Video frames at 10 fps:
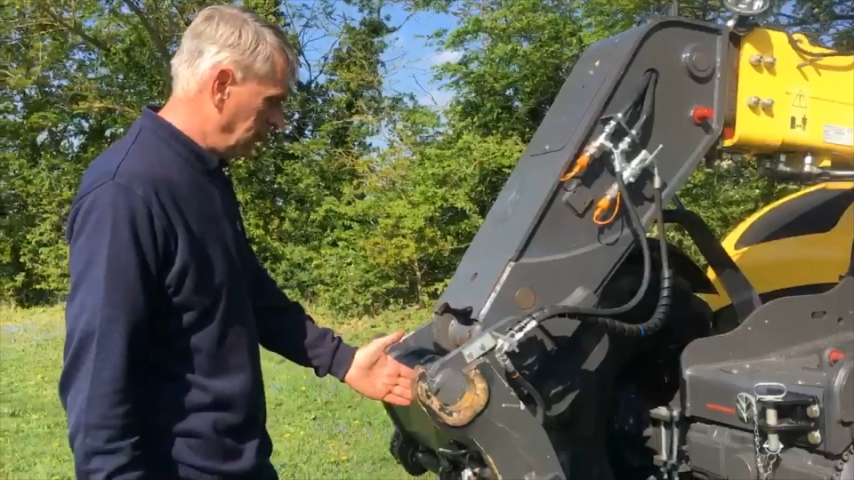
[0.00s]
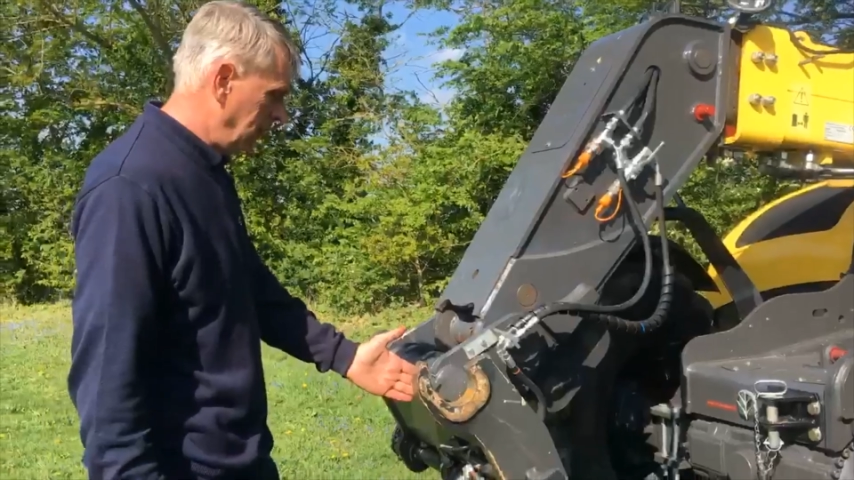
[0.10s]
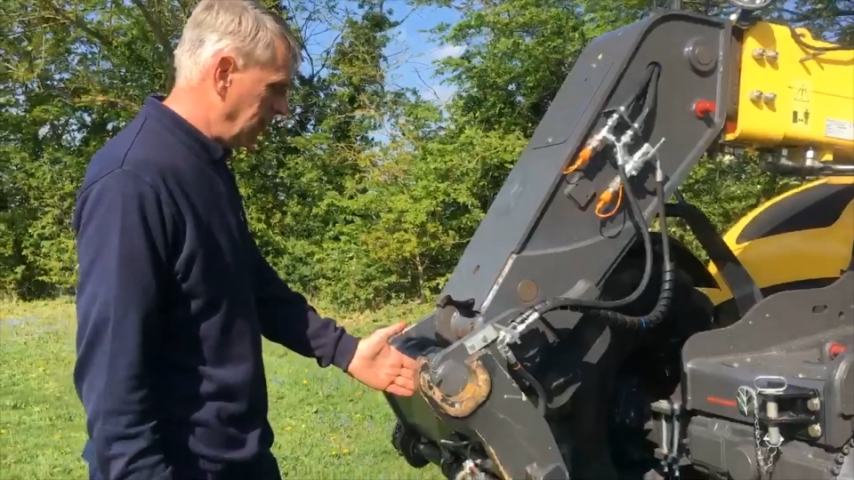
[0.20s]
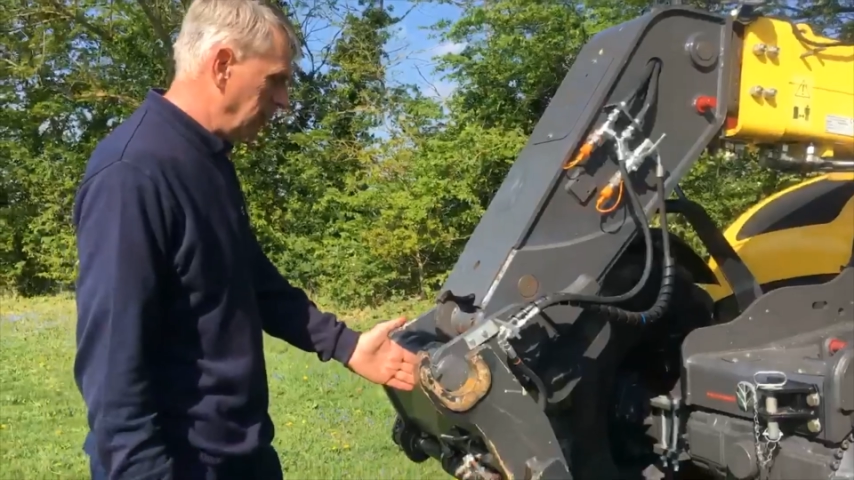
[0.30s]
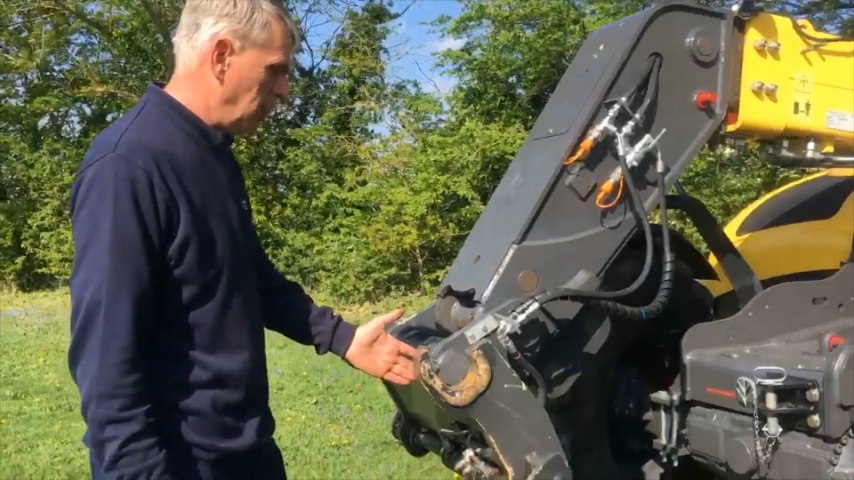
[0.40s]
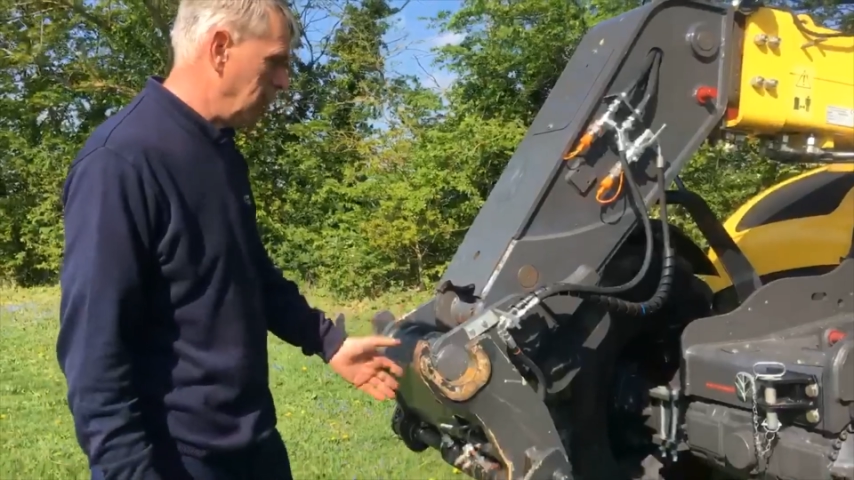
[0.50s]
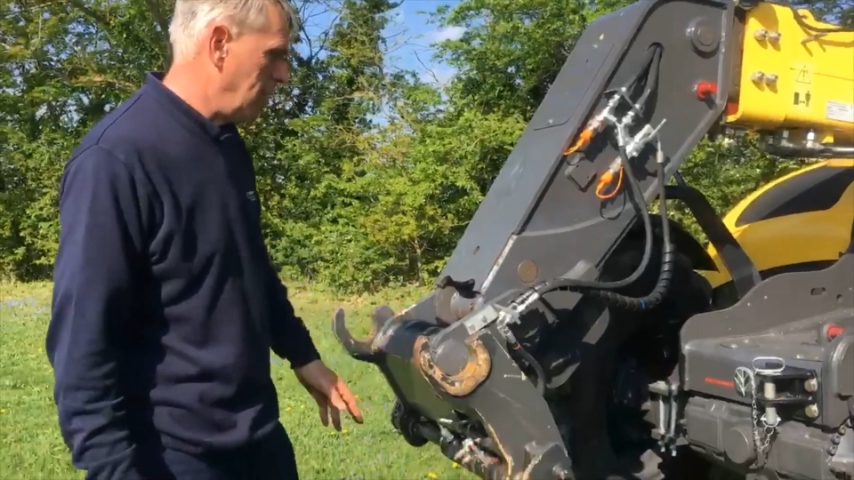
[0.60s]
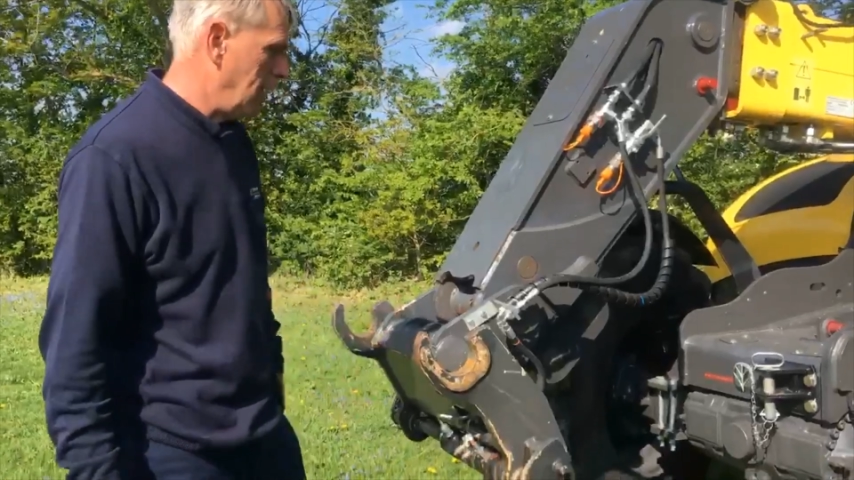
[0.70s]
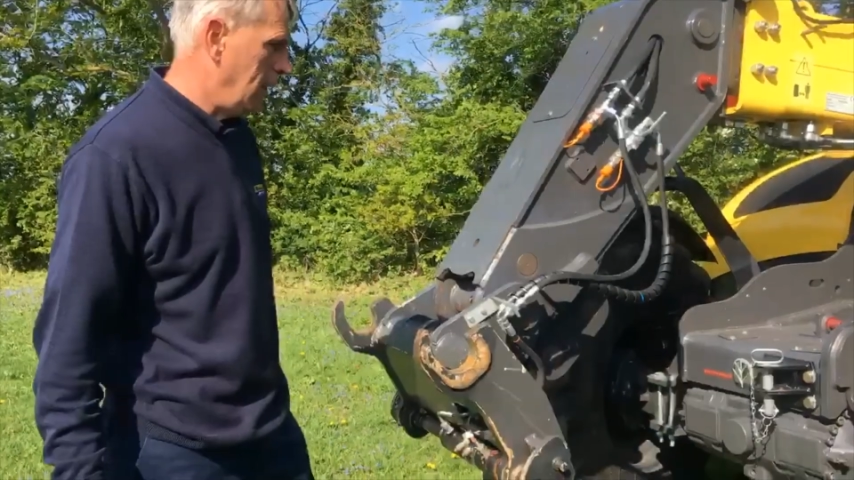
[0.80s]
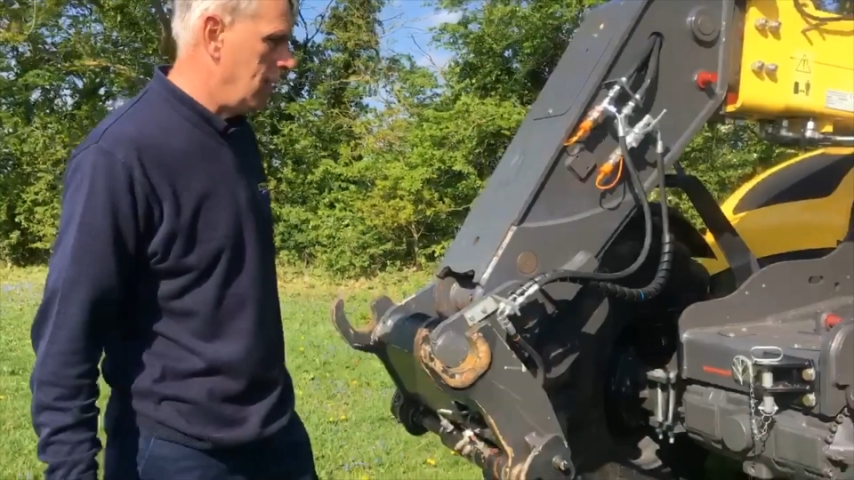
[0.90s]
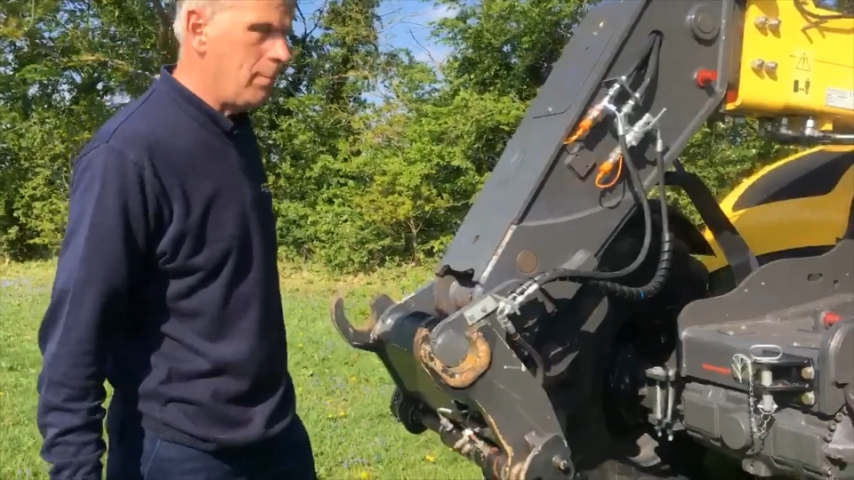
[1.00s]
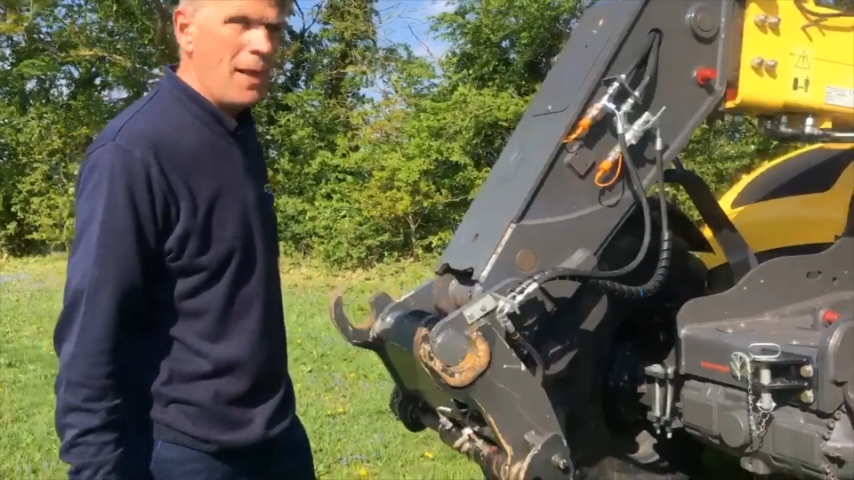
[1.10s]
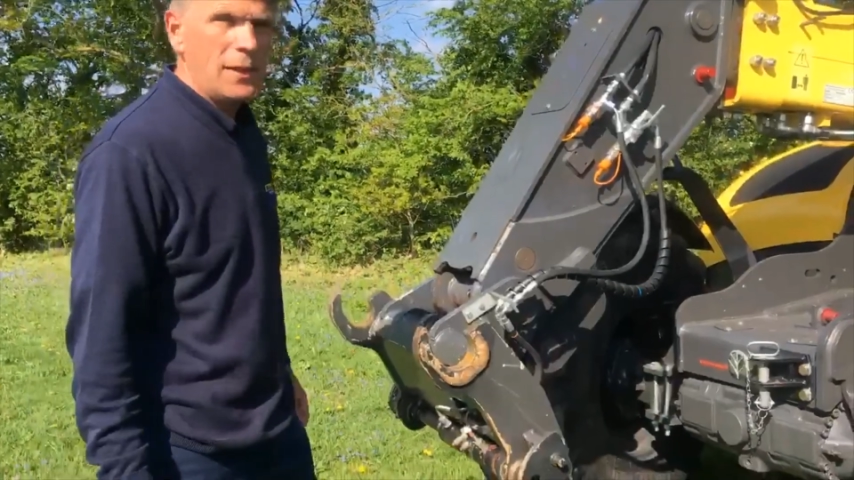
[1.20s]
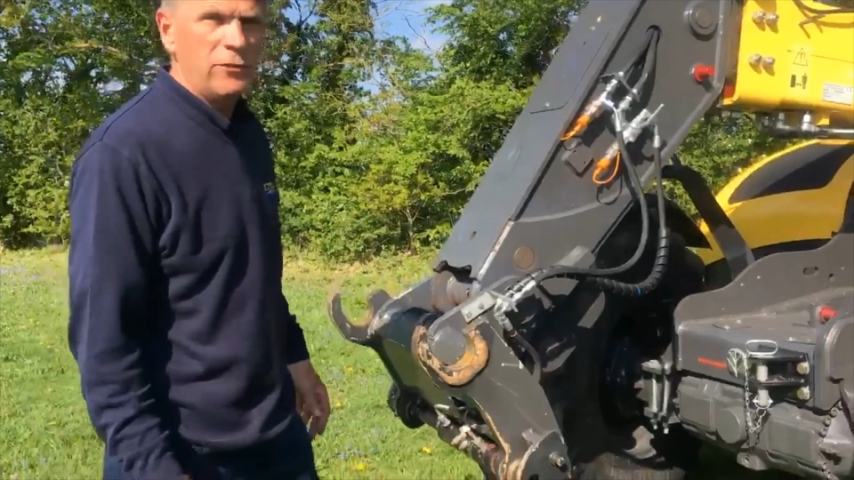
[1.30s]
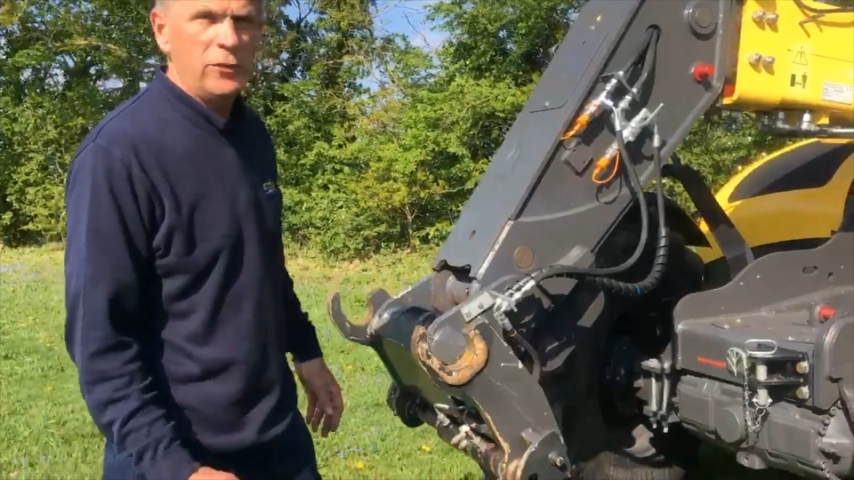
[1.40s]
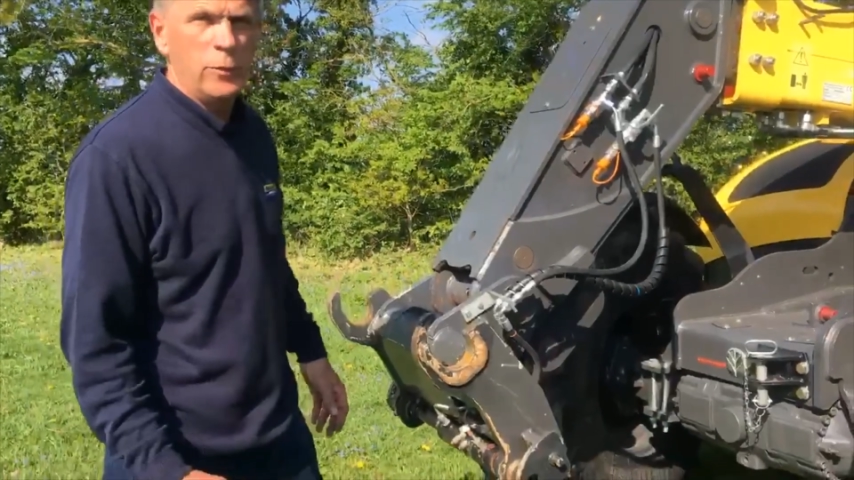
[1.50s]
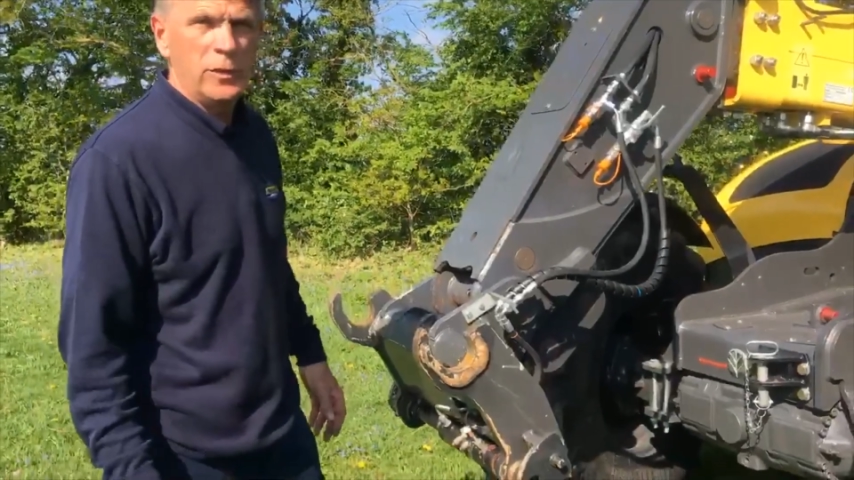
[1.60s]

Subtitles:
fitted with a Manitou